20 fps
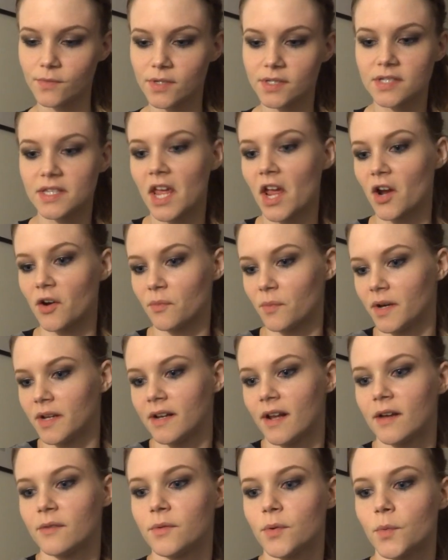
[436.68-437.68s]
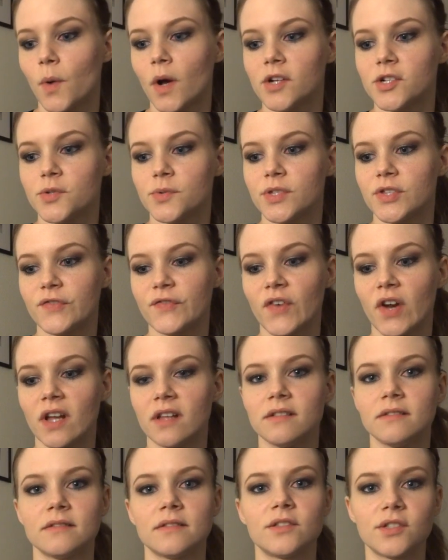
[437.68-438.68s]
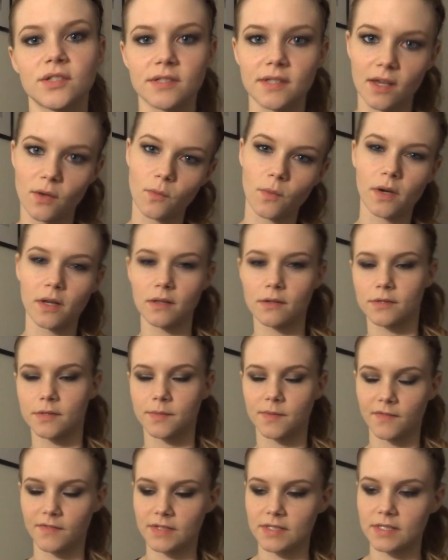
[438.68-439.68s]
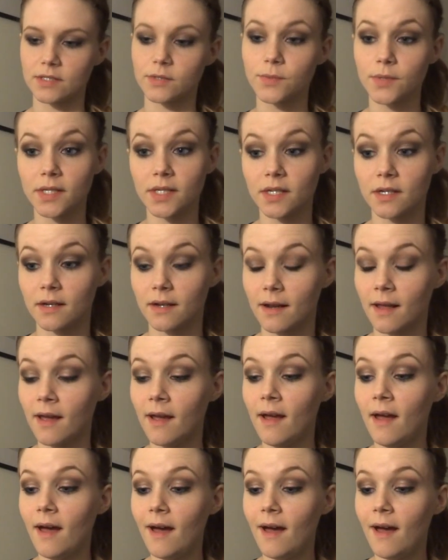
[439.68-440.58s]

scare one. I would watch it with your friends, just like one of those movies. It's really good.